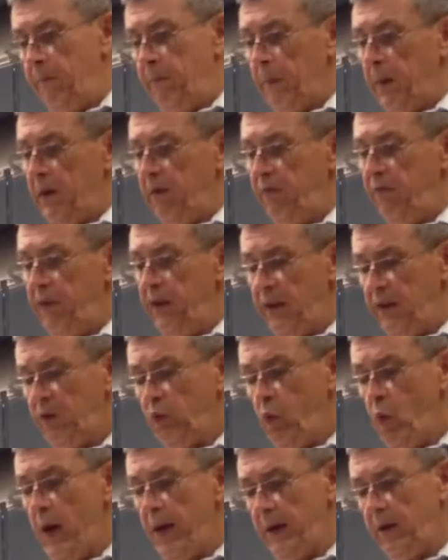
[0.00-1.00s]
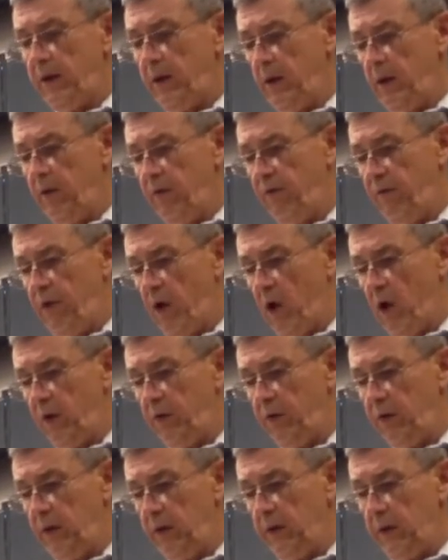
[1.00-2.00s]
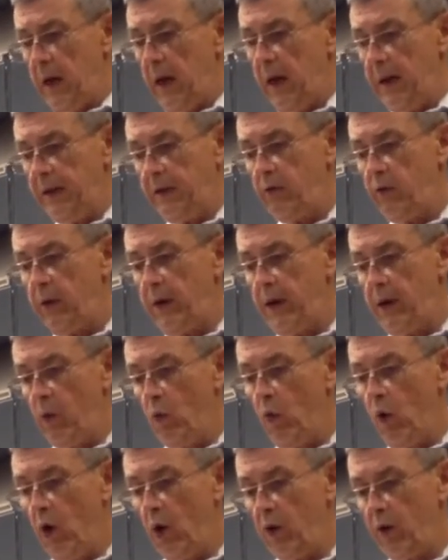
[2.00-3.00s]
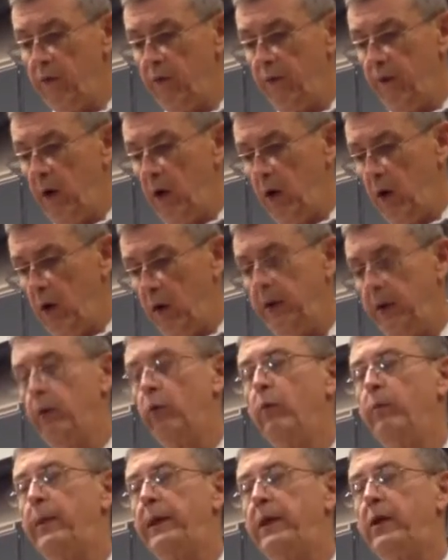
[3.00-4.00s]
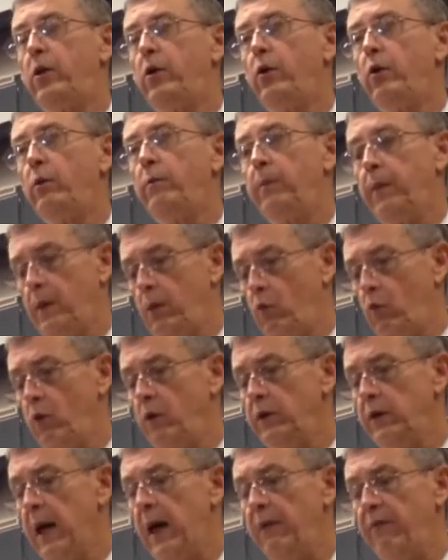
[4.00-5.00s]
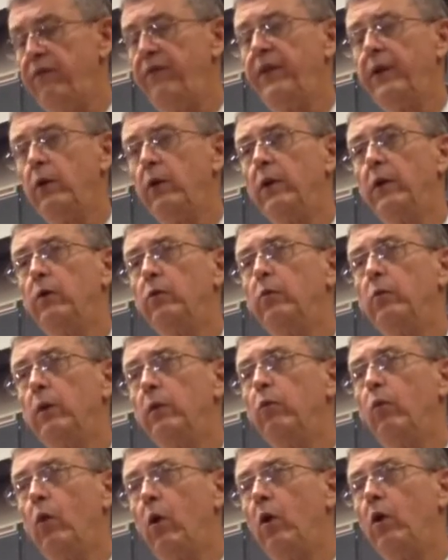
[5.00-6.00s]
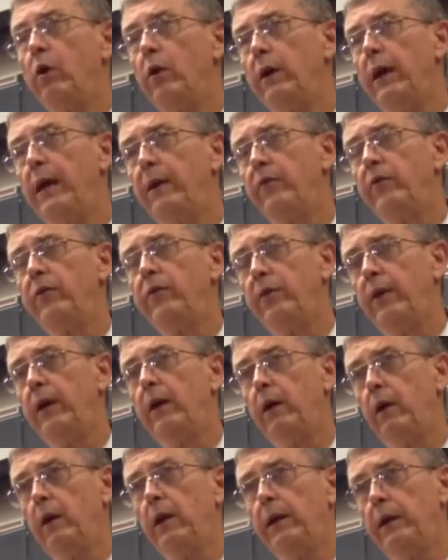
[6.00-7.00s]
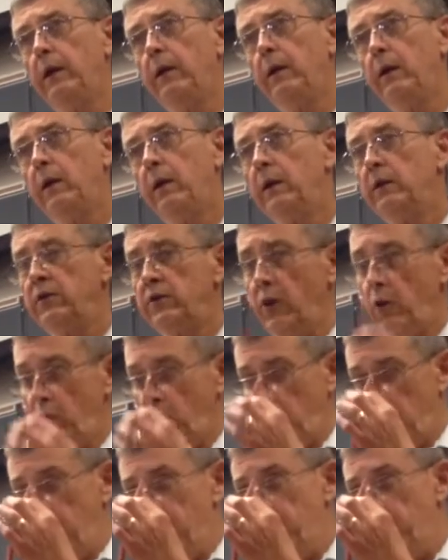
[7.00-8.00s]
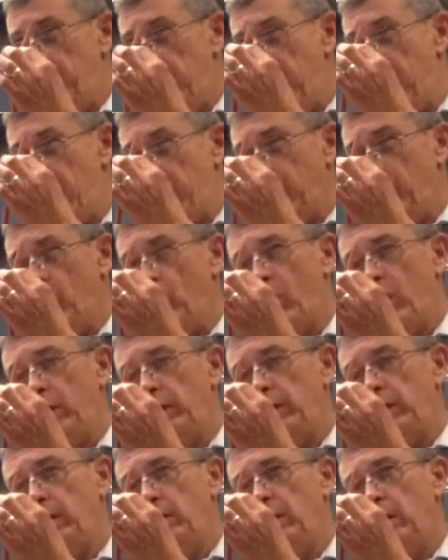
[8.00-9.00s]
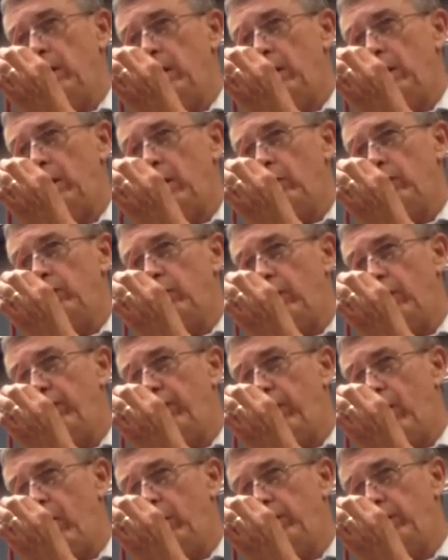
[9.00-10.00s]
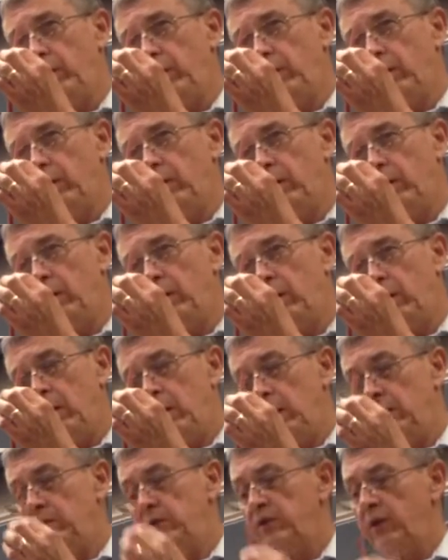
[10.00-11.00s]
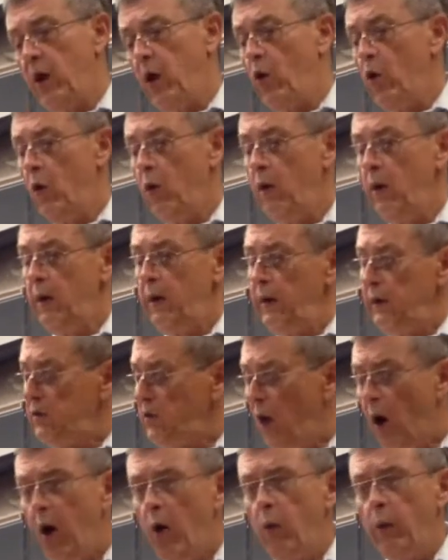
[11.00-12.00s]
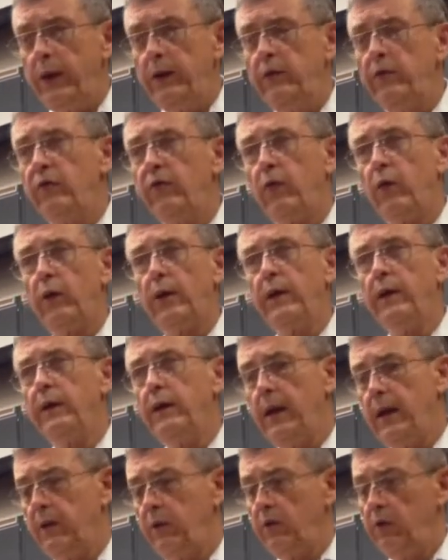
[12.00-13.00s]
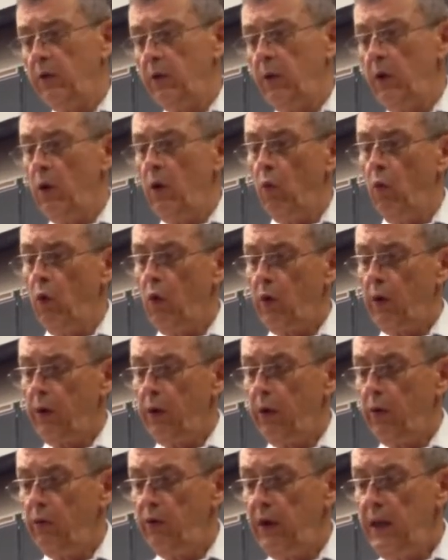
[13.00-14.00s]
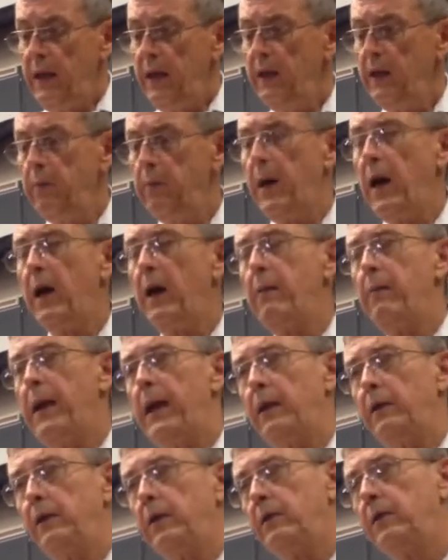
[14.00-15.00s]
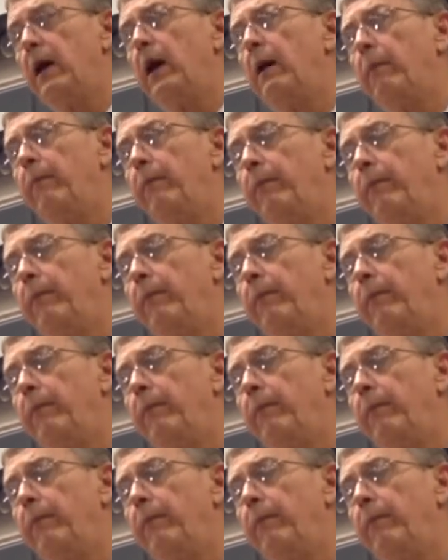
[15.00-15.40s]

If this went to the faucet, I'd create a waterfall. It would be cute, but it would not fill this with water necessarily. So the bottom one goes to the faucet. So it's always, for a condenser, water goes in the bottom, out the top.